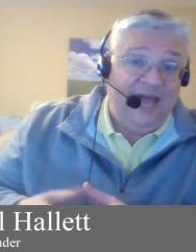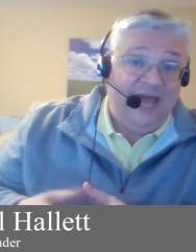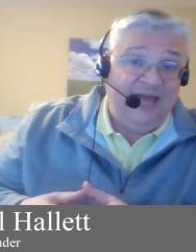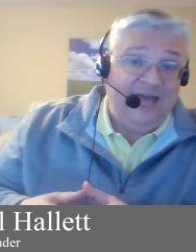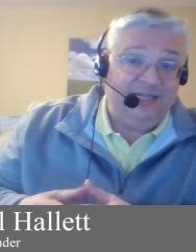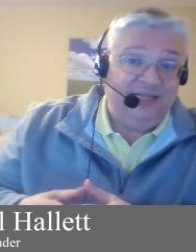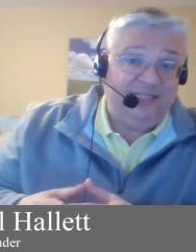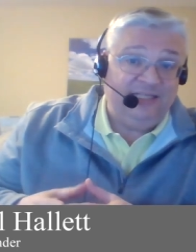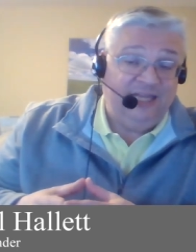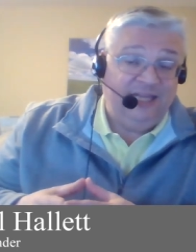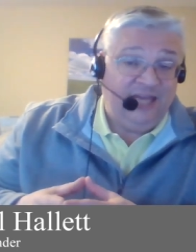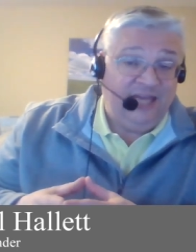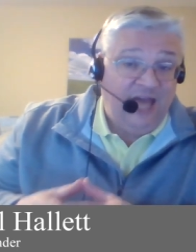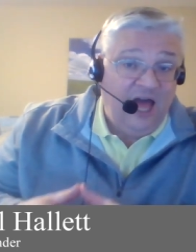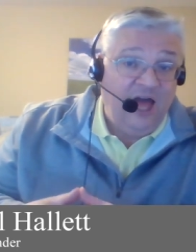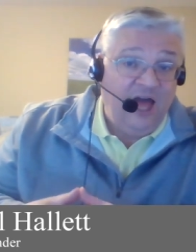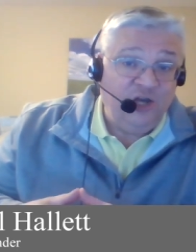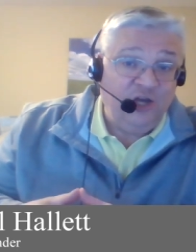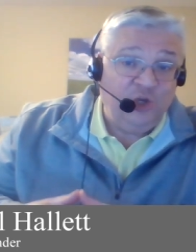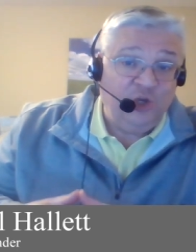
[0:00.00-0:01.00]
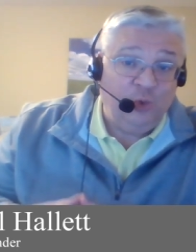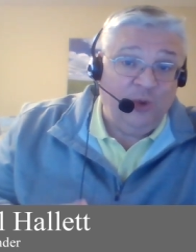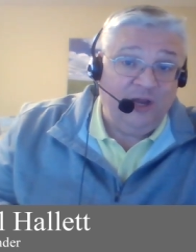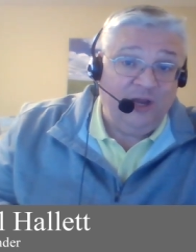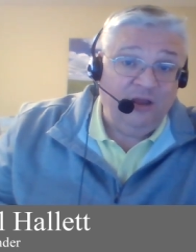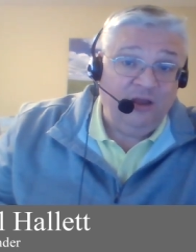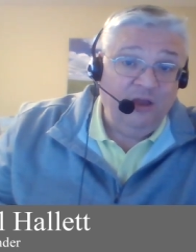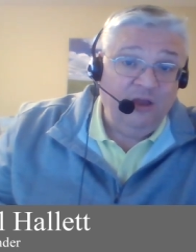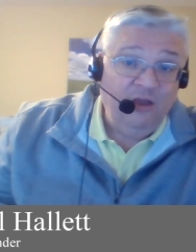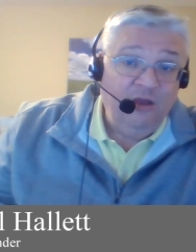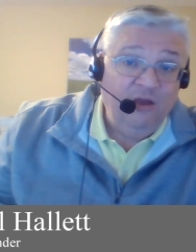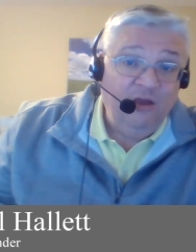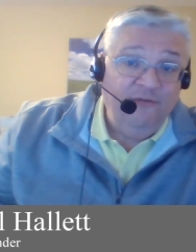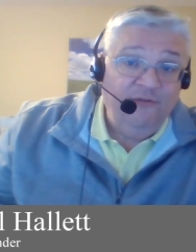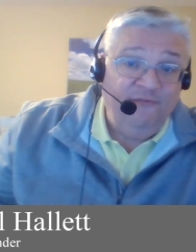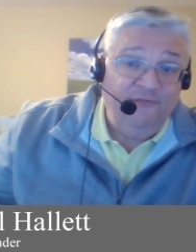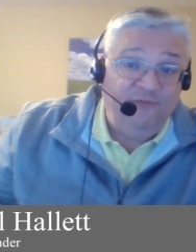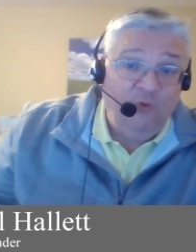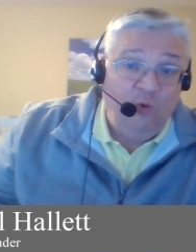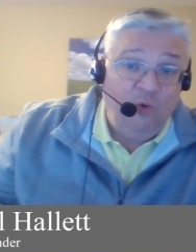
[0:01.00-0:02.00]
as the conduit
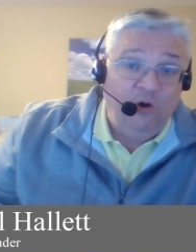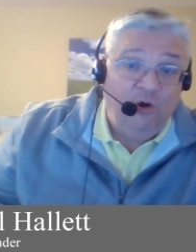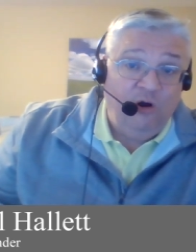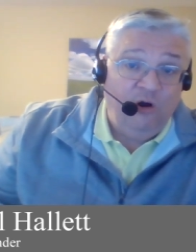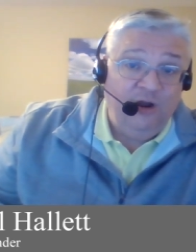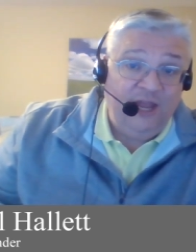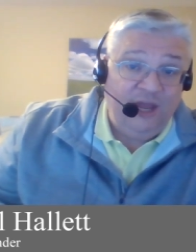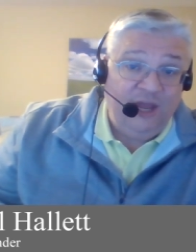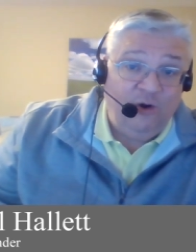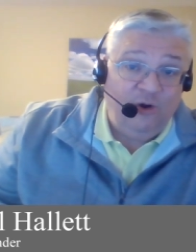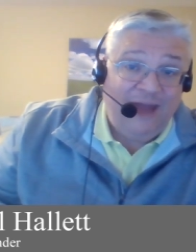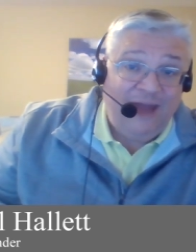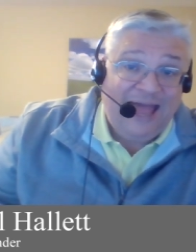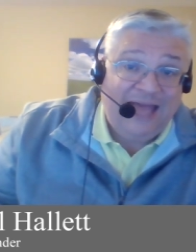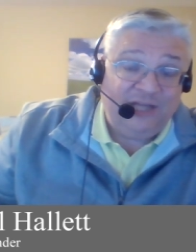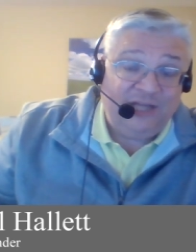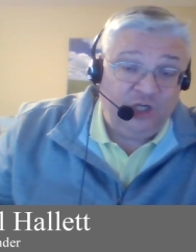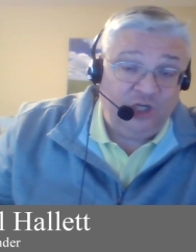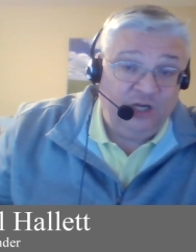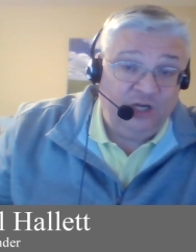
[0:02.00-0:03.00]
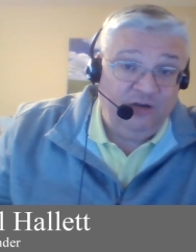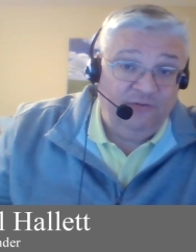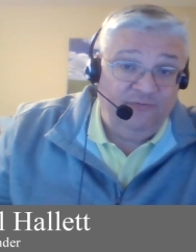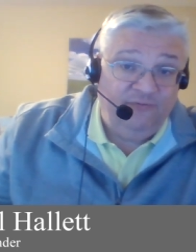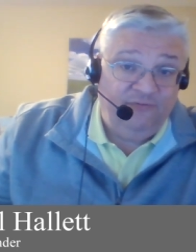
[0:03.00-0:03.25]
for interaction,